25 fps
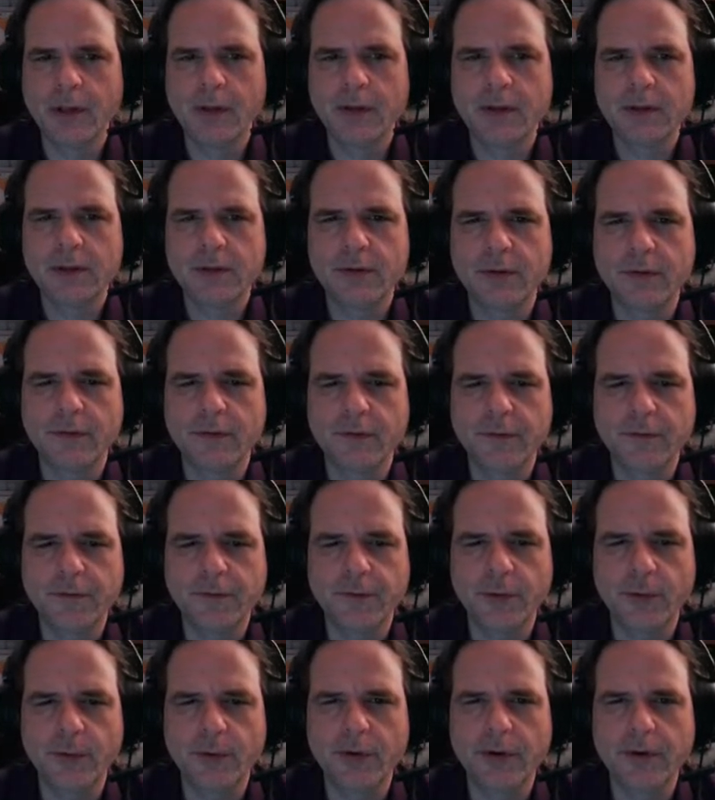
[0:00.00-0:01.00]
sort of the
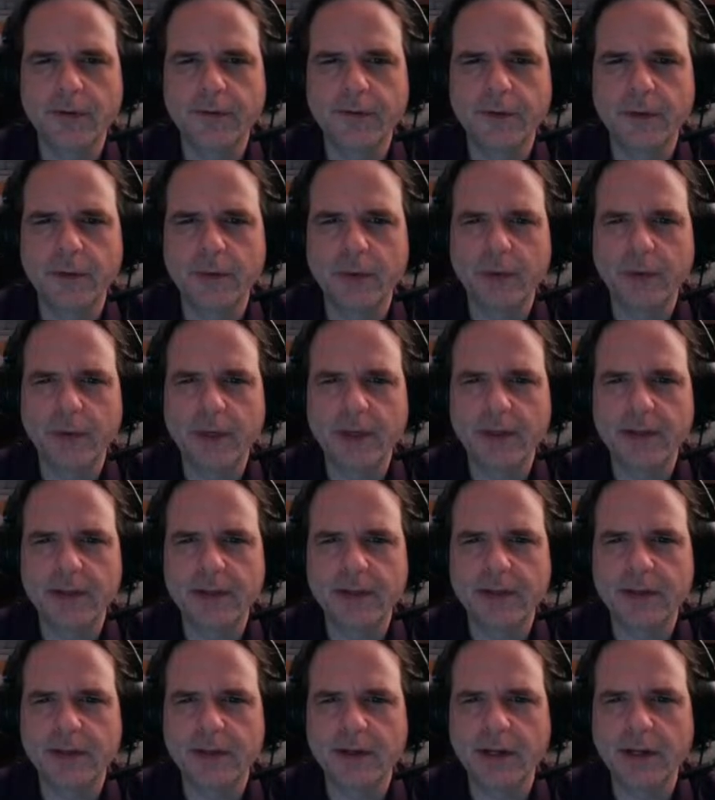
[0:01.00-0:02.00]
floor for what we
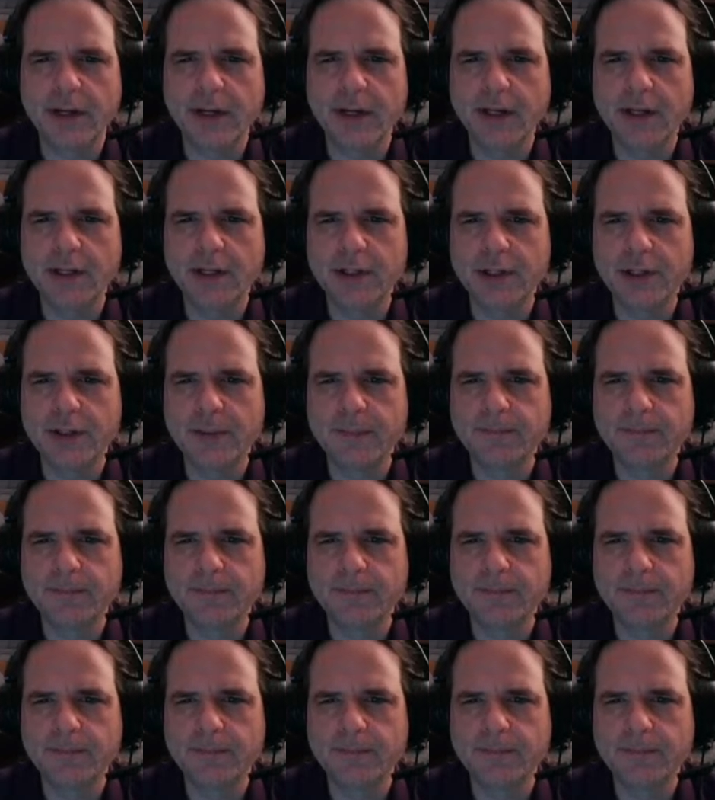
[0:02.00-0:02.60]
consider an edge.